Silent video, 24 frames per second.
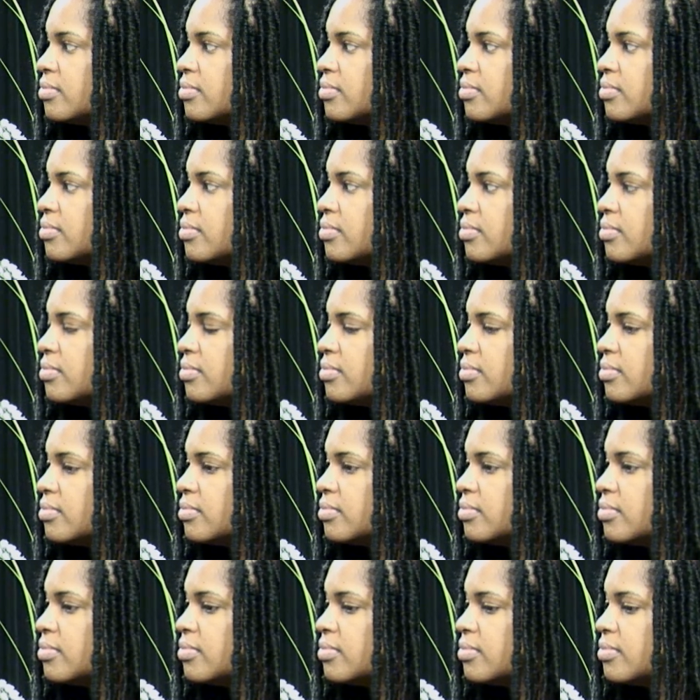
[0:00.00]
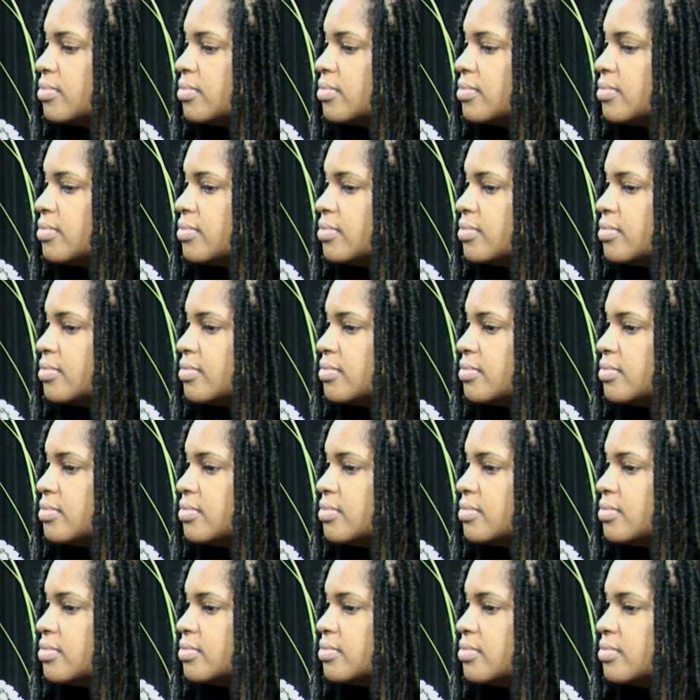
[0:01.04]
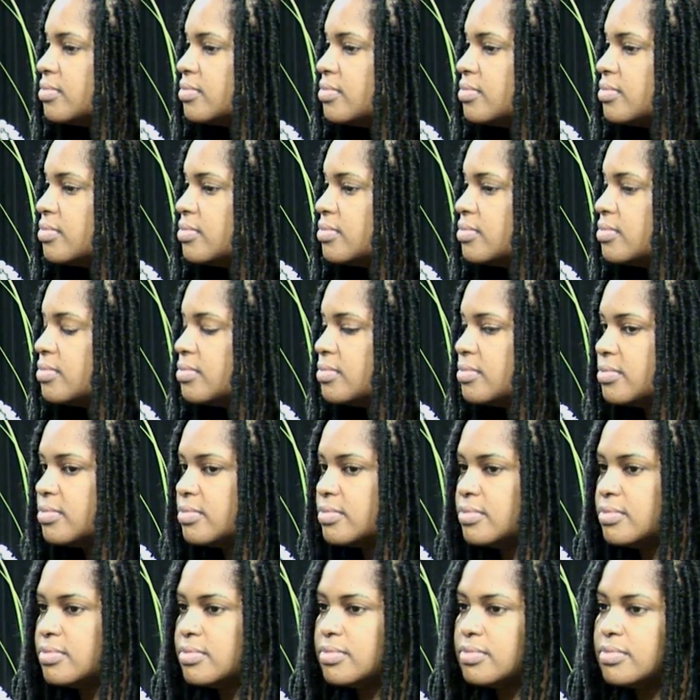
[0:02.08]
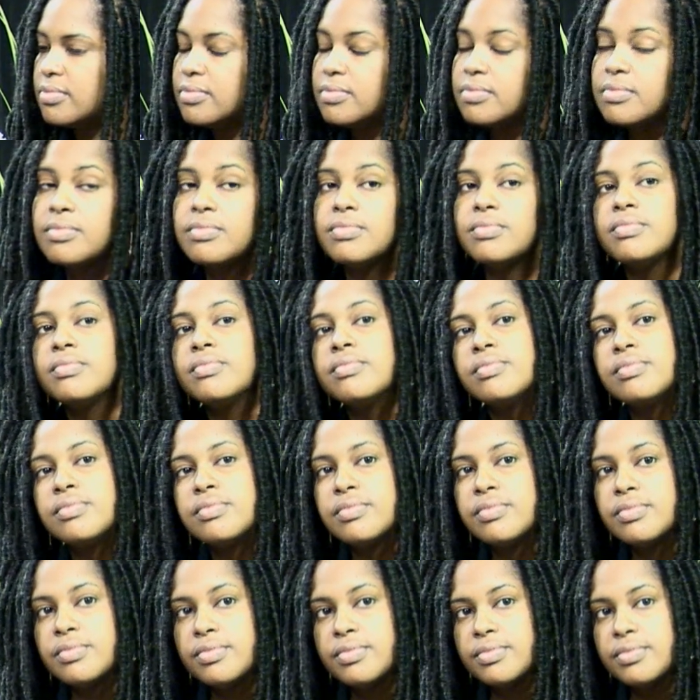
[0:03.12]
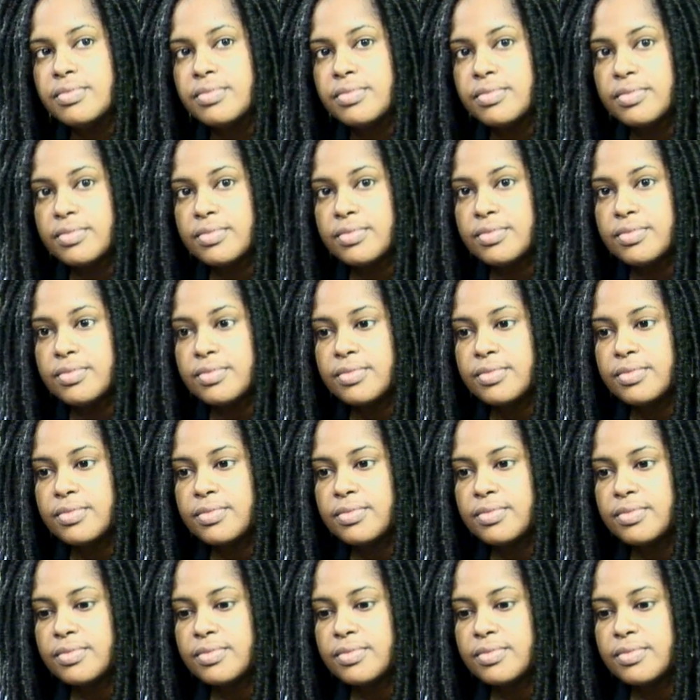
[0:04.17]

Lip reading: The person shown says nothing.